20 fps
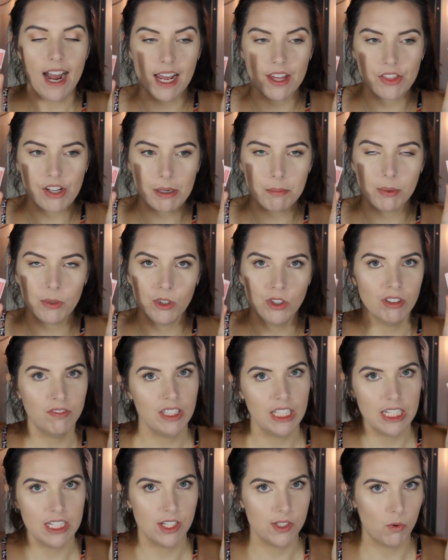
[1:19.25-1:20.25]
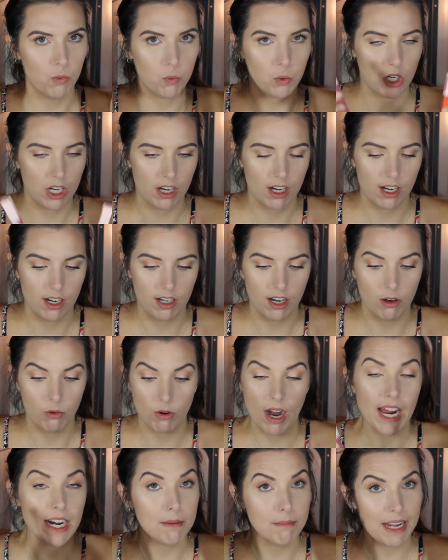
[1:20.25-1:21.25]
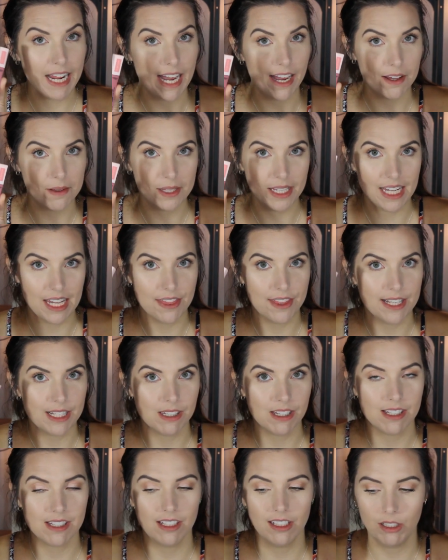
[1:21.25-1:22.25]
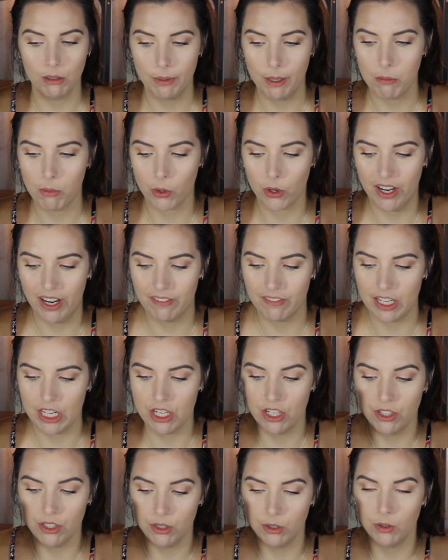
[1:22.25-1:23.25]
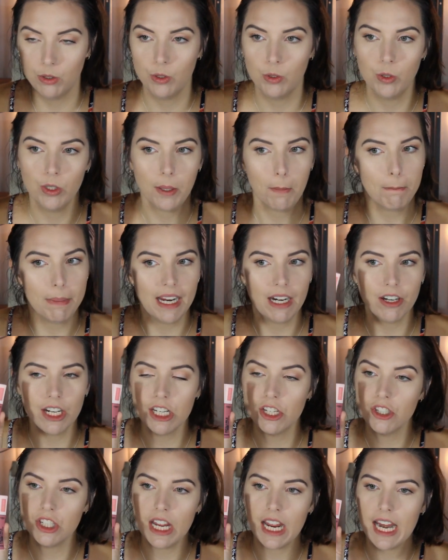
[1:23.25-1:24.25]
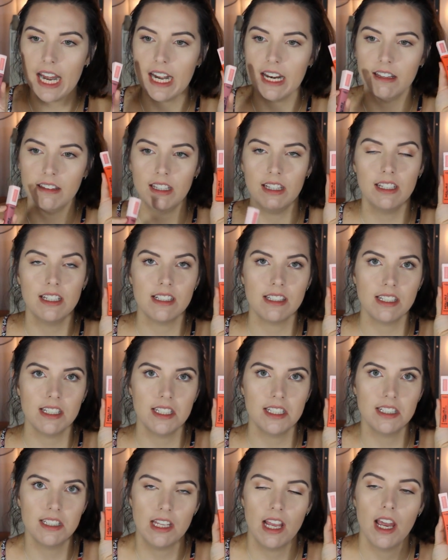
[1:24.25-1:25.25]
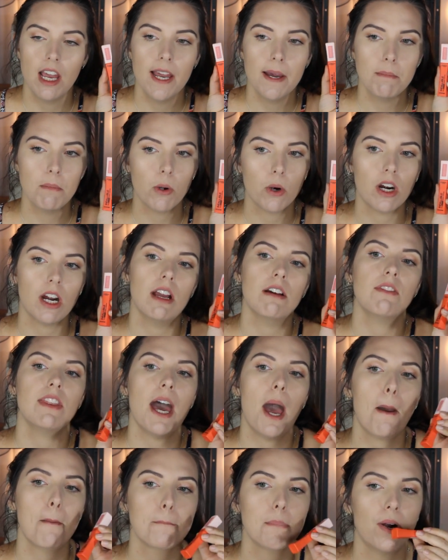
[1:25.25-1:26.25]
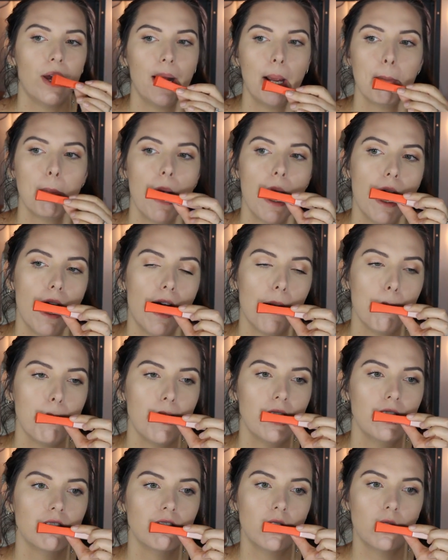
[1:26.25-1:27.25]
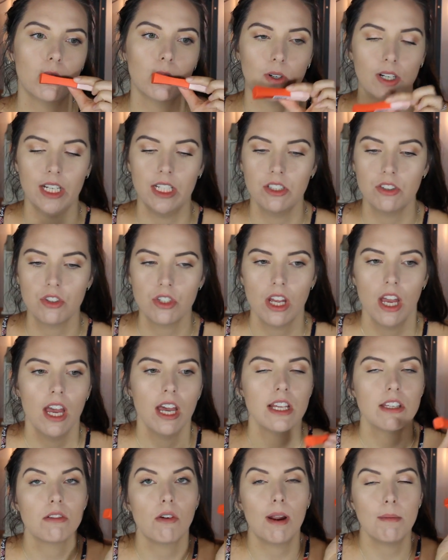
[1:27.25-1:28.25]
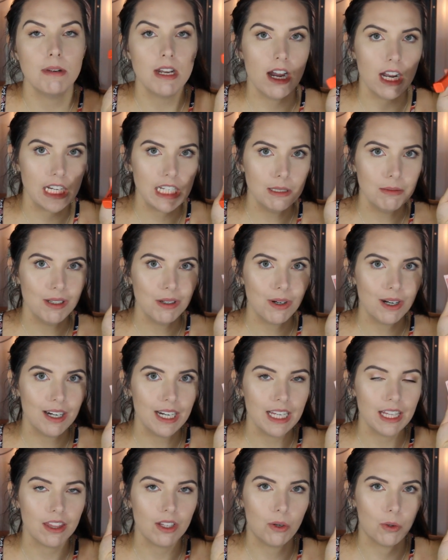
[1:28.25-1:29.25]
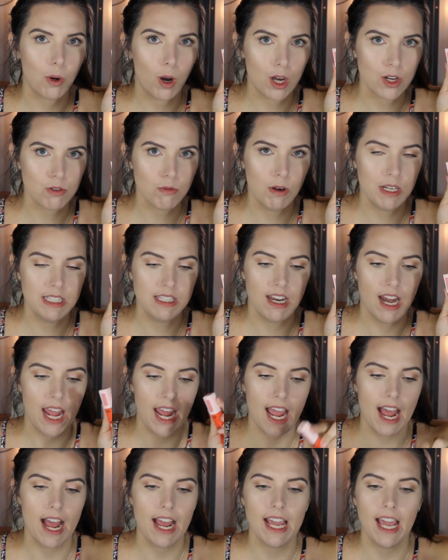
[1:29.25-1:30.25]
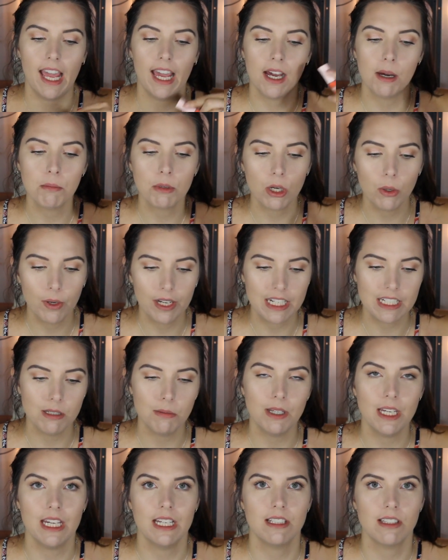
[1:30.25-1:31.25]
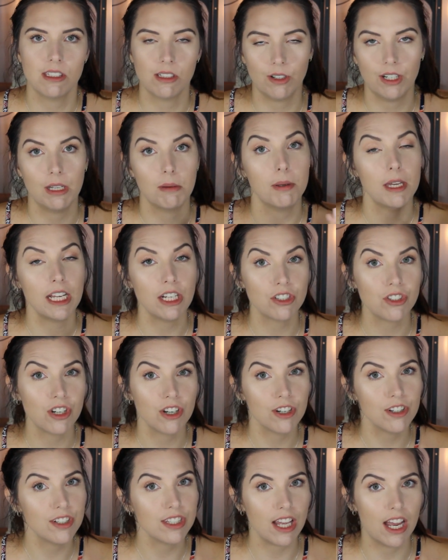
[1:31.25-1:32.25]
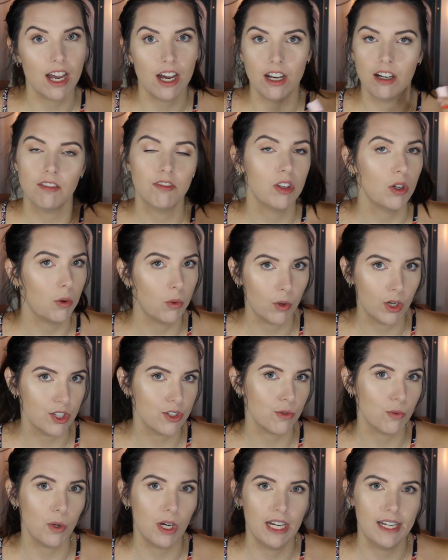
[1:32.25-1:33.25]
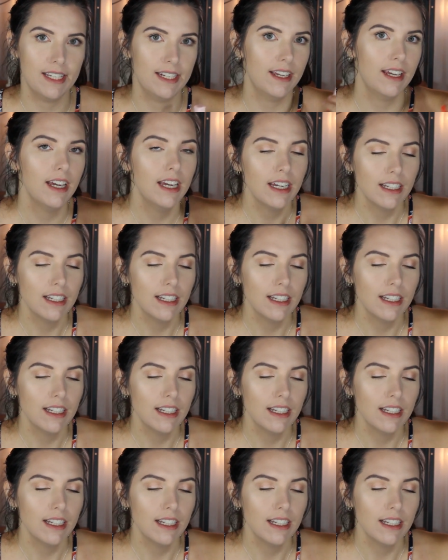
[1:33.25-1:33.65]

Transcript: I thought both of these were right up my alley. This is a little bit more of a nude berry shade and then this is more of that bright pop of orange. So I'm not gonna be wearing the orange one today. I am going to be inserting pictures of the orange one